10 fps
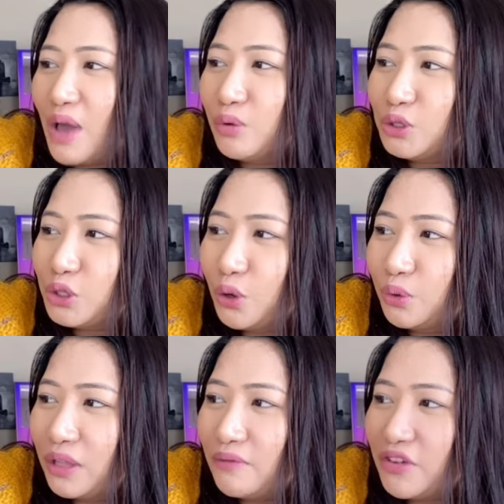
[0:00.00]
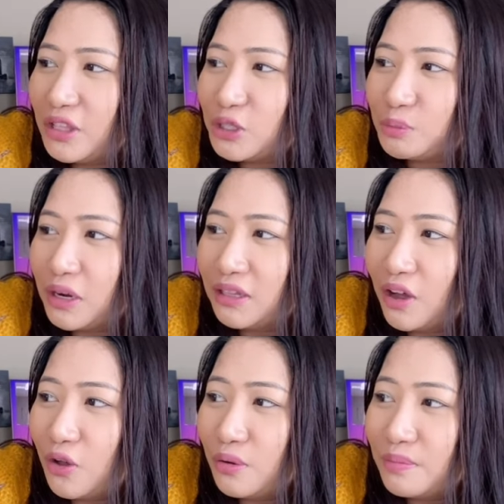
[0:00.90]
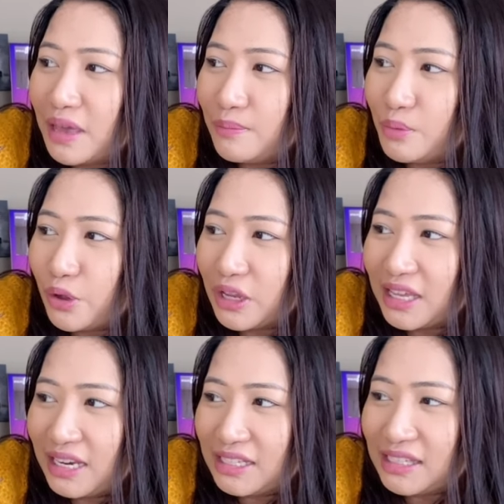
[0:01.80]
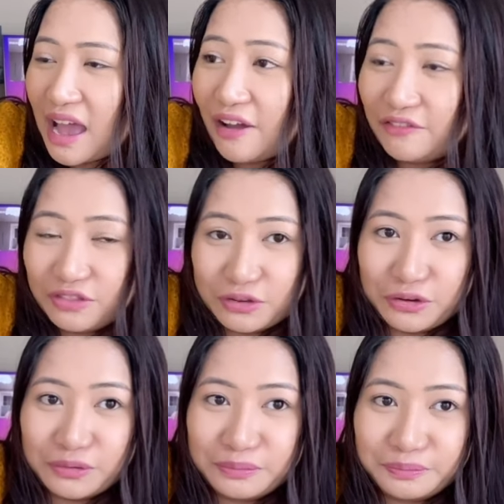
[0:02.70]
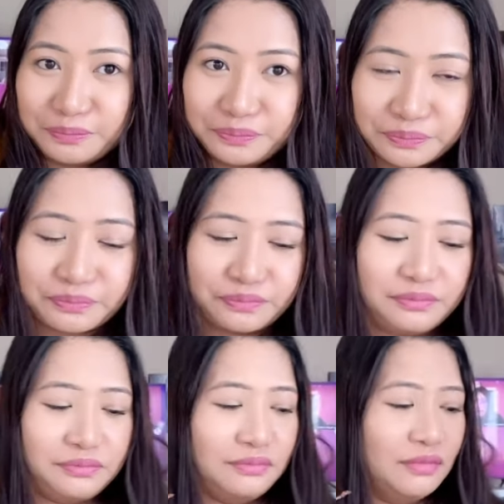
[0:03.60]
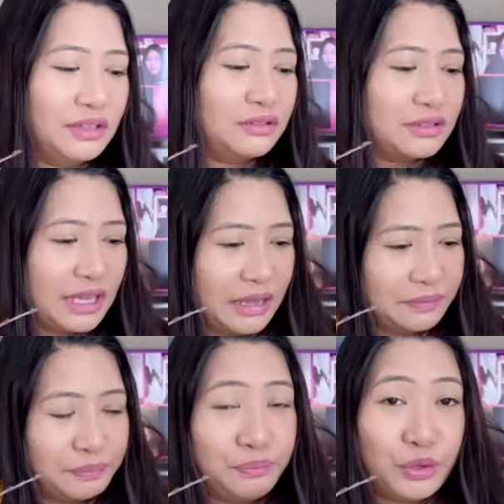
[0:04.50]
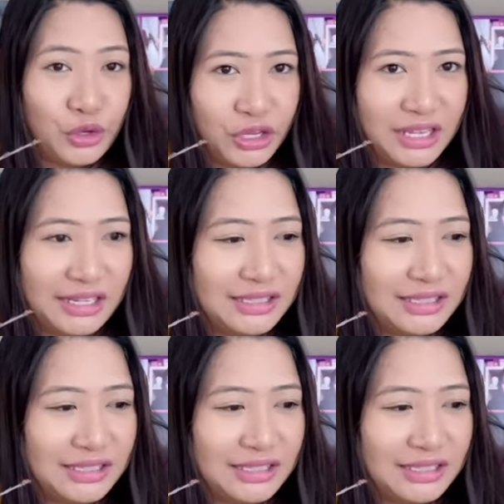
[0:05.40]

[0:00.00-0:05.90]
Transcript: will show the finished product of my bjørkris after. Okay, bjørkris.